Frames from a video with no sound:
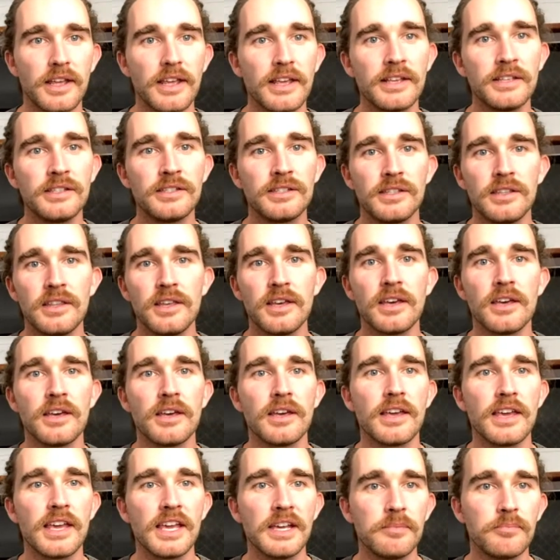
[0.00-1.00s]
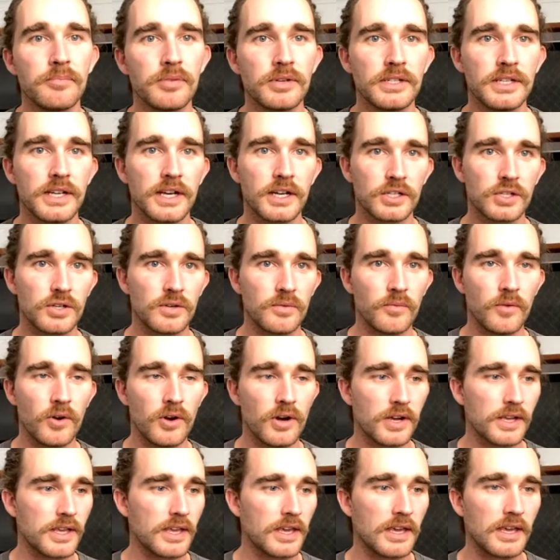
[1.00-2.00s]
Is the heat protection
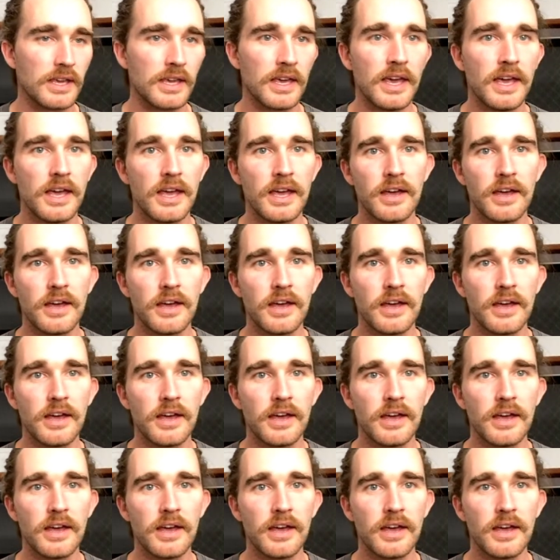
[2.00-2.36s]
working?